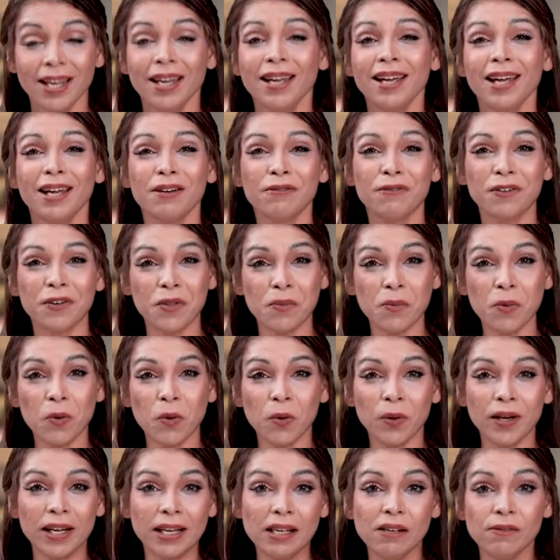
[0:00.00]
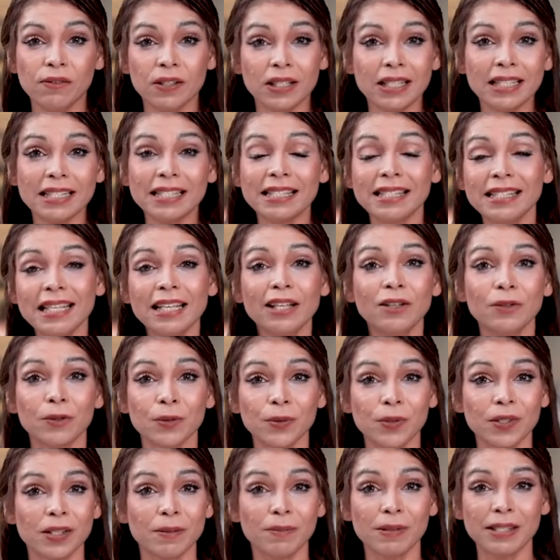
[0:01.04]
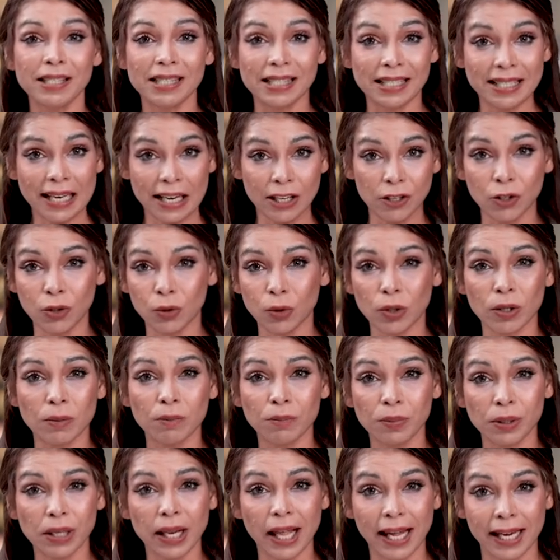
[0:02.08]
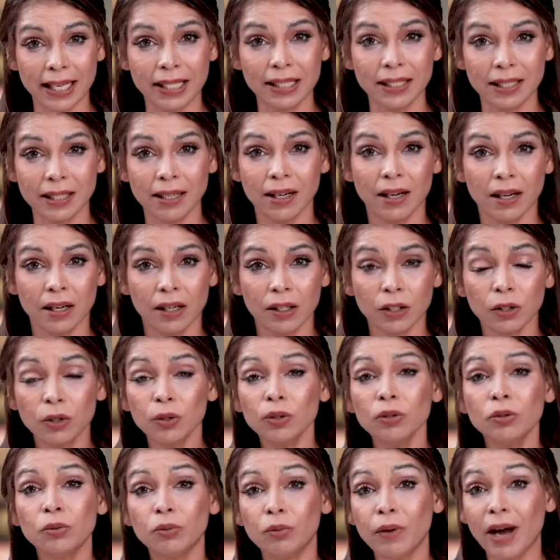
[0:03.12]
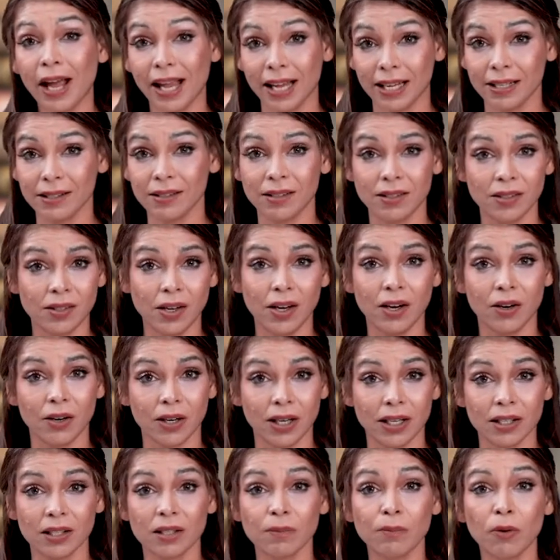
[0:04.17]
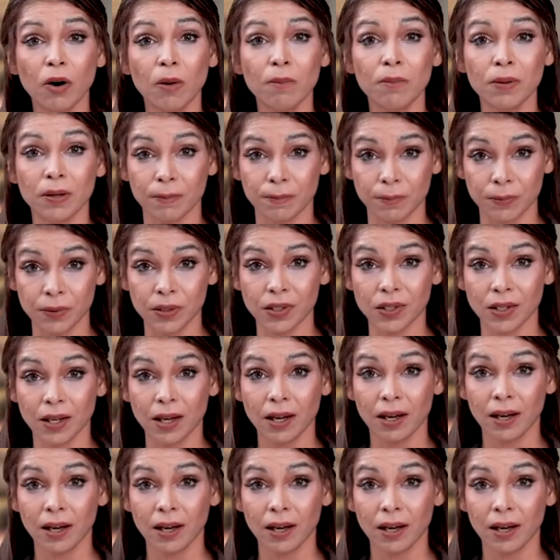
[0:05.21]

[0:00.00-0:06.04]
And furthermore, even a single substantial complaint could raise serious problems,